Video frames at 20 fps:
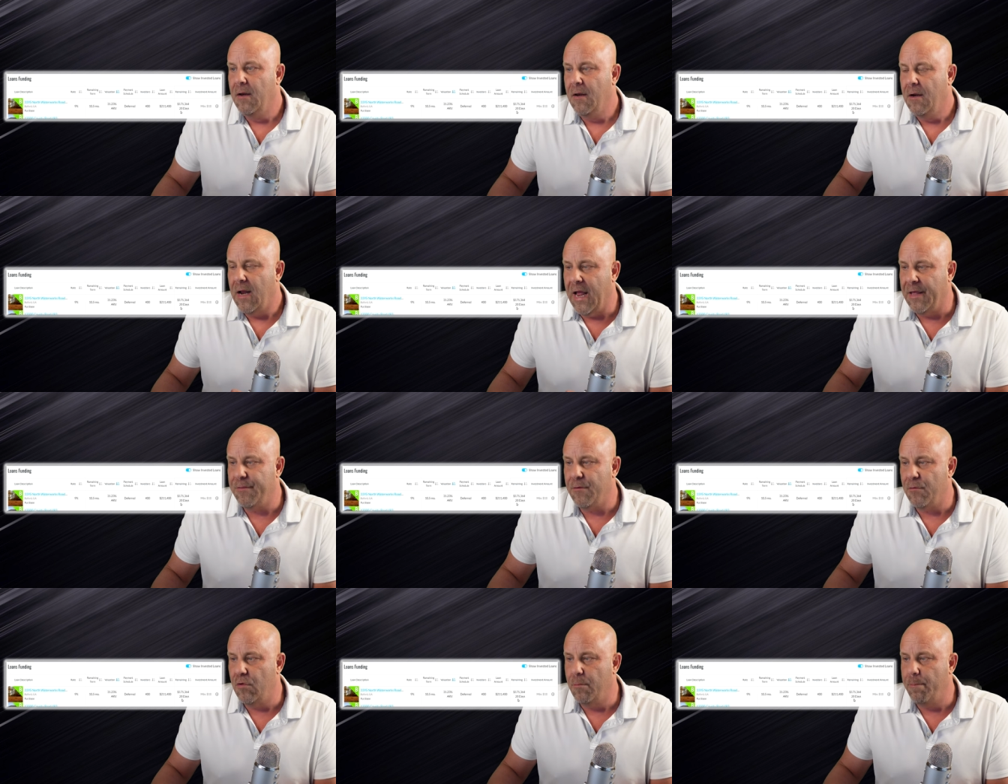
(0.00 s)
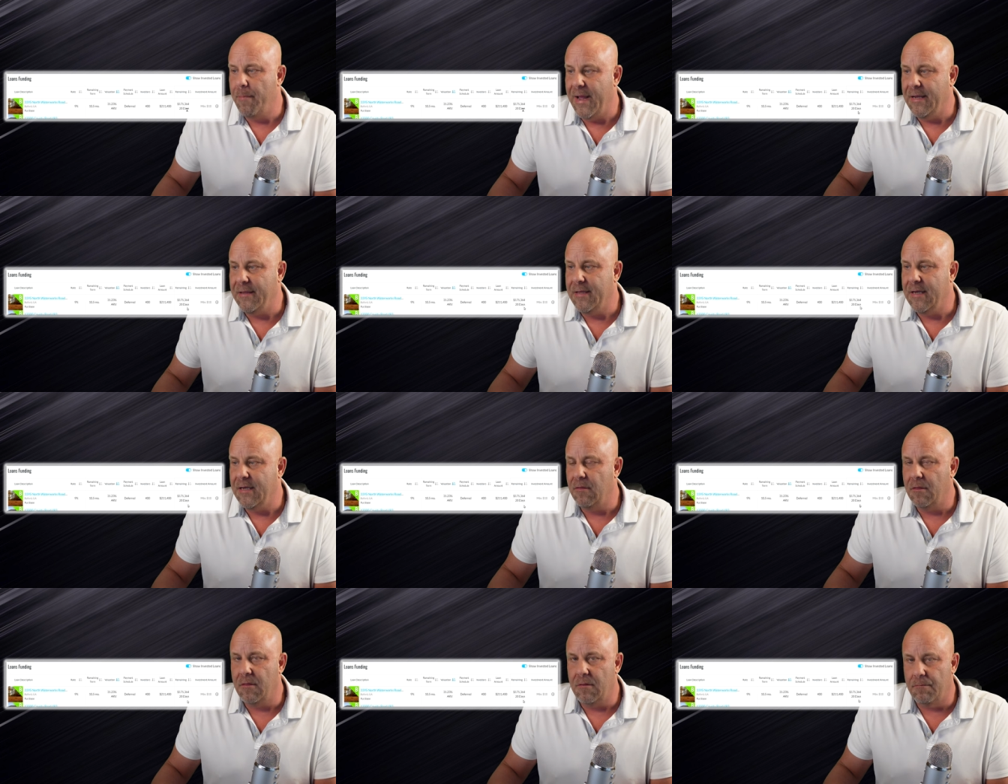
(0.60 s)
And the
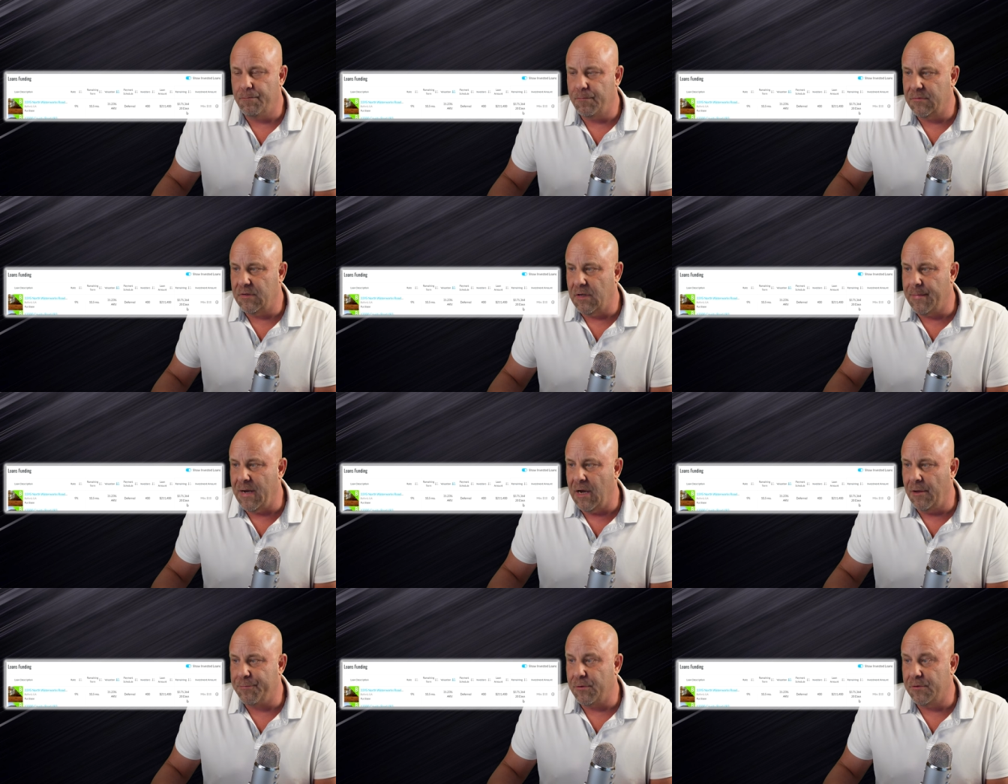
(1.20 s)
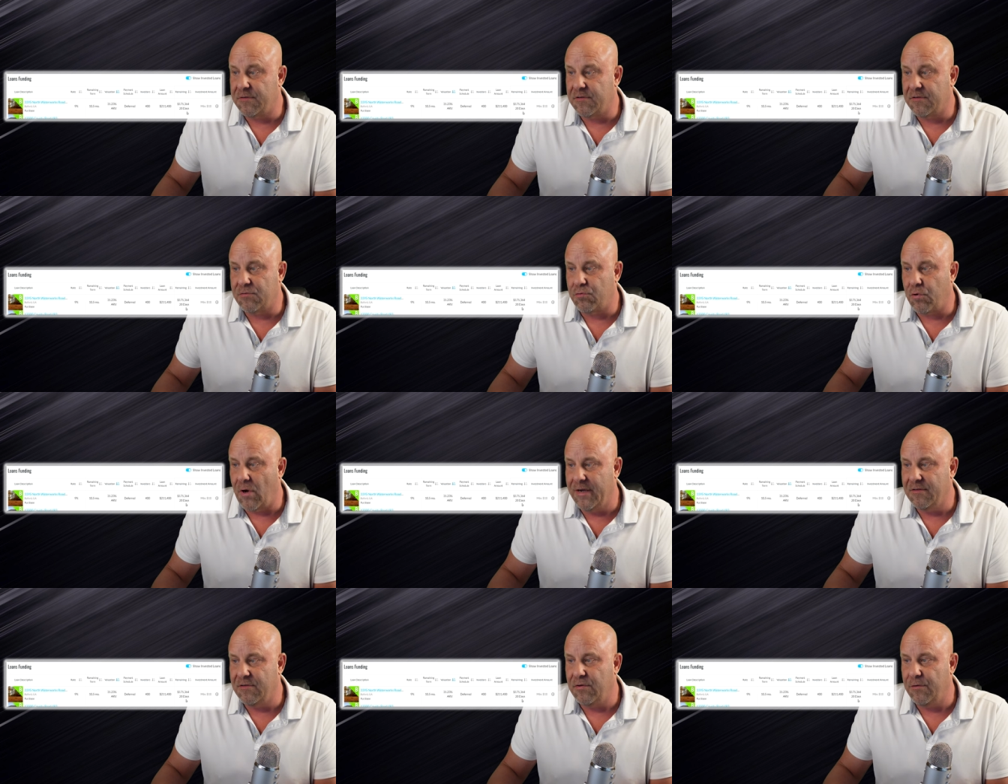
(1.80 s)
remaining amount they're
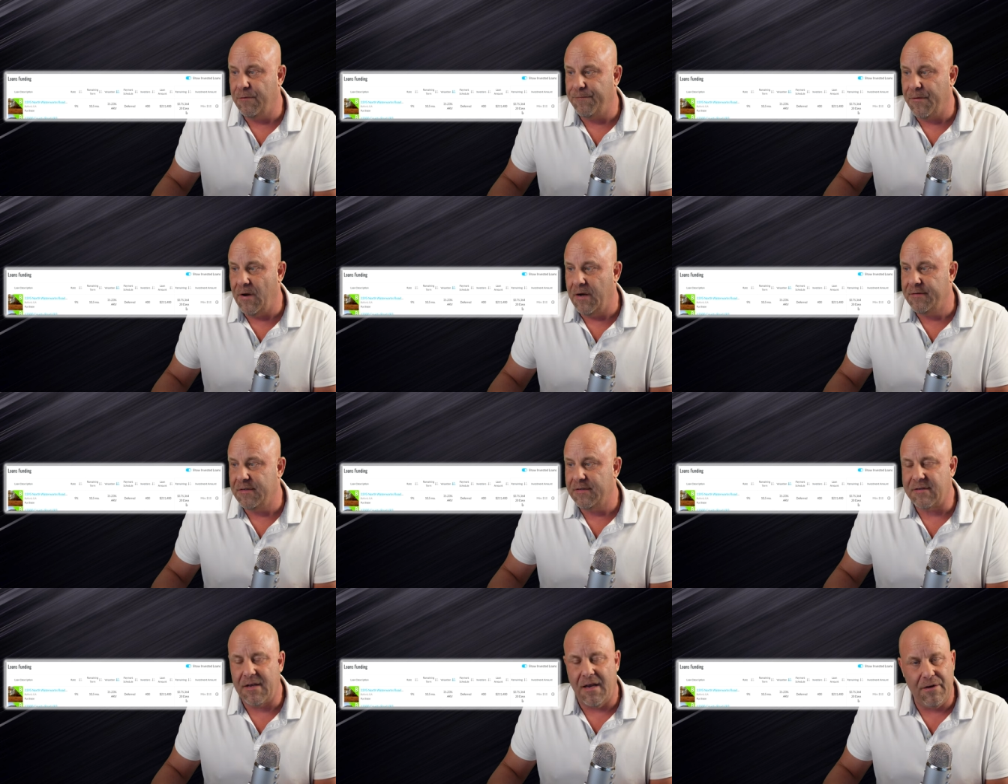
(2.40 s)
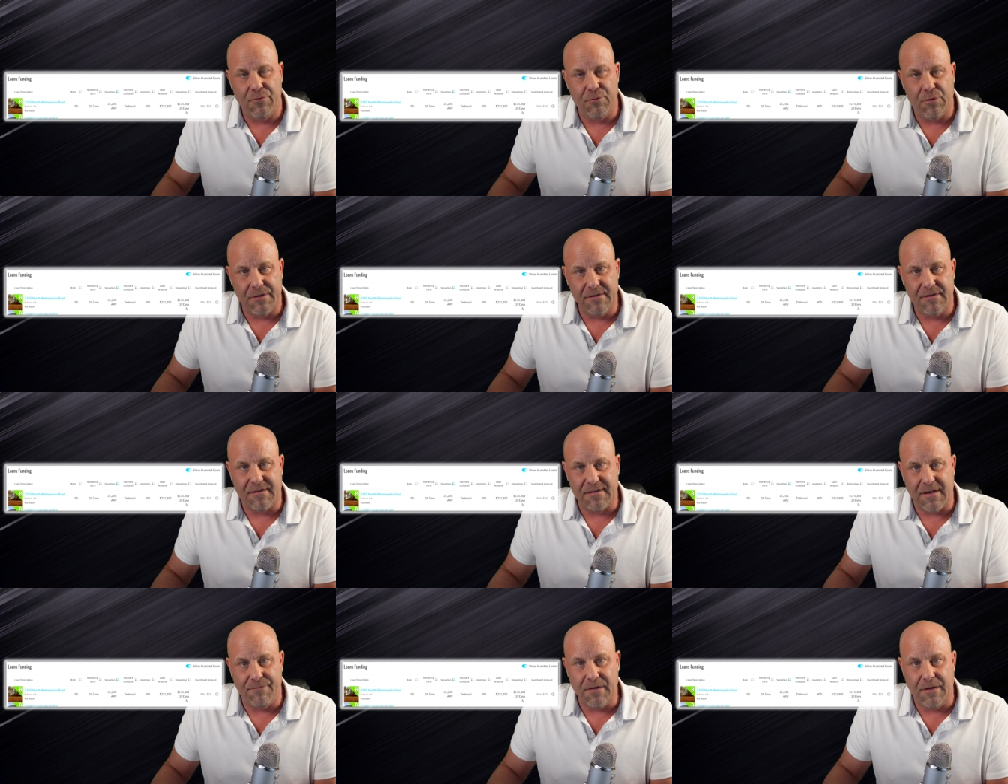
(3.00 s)
trying to fund is one hundred
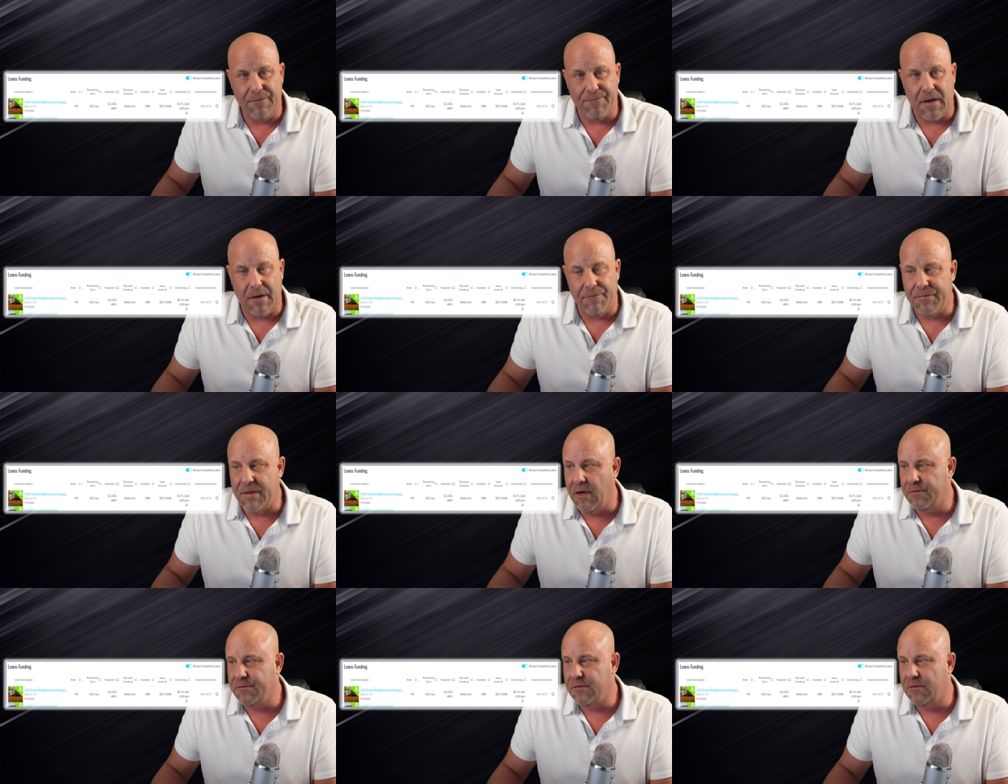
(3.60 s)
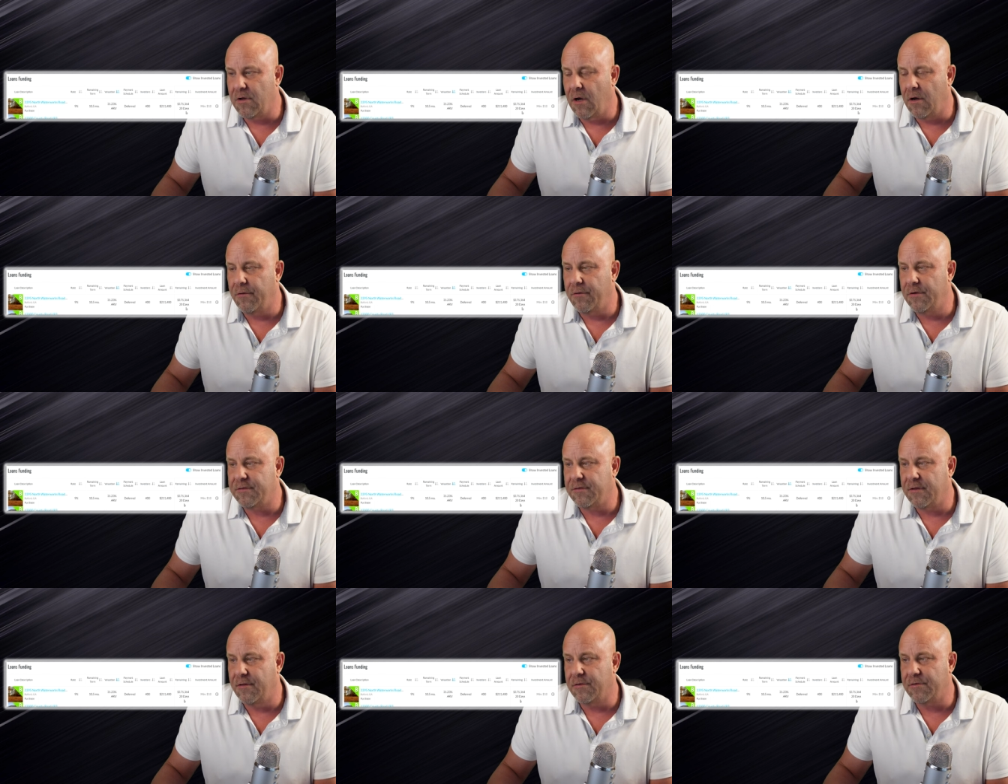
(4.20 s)
seventy-five thousand
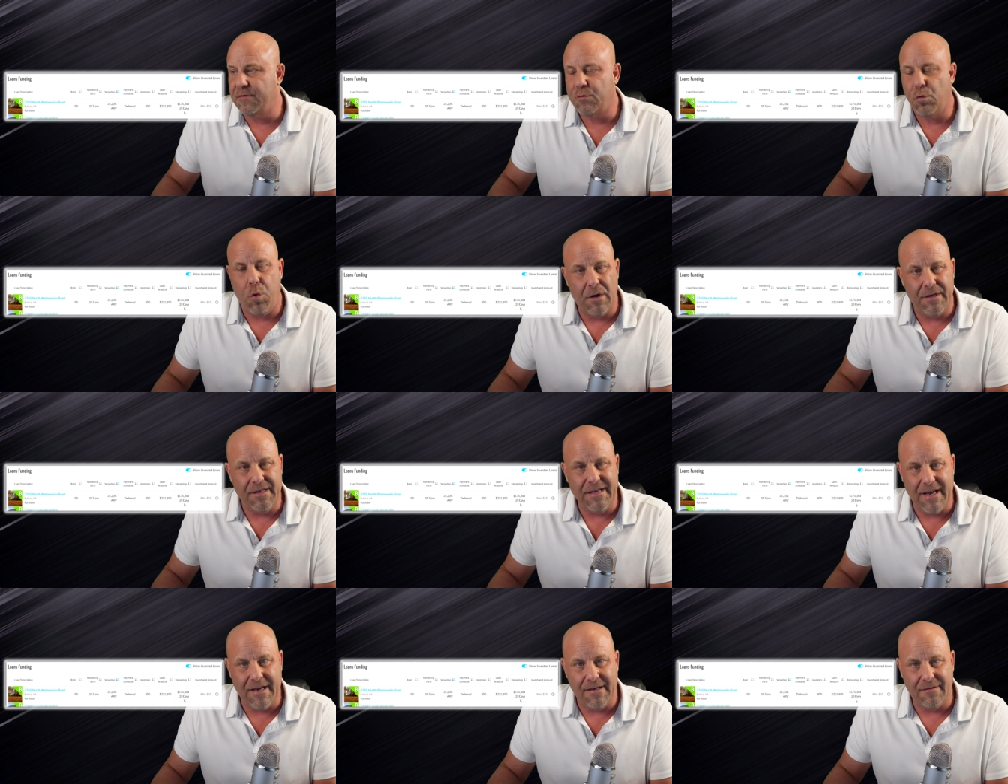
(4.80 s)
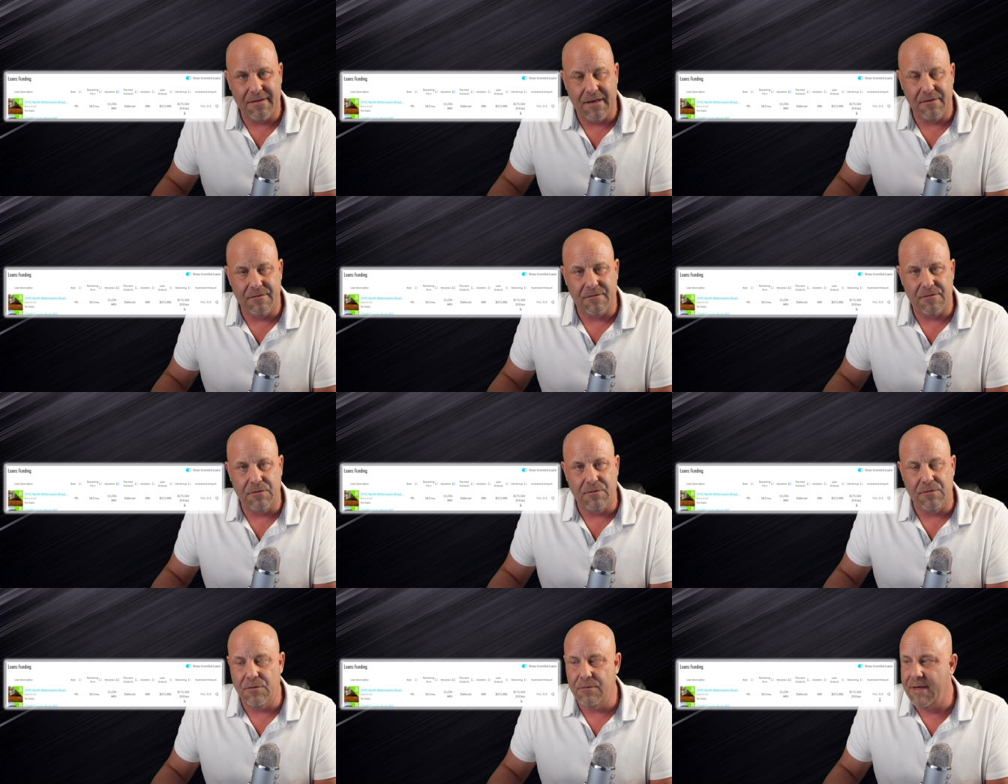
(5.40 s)
dollars, and there's twenty-eight days
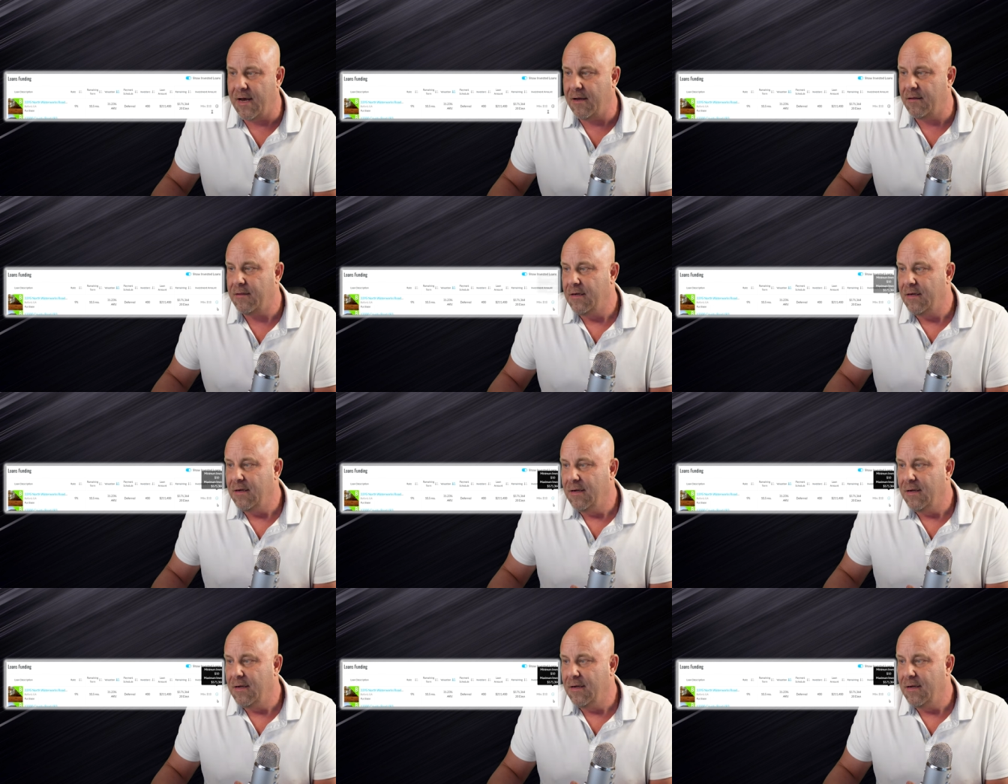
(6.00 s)
to do that.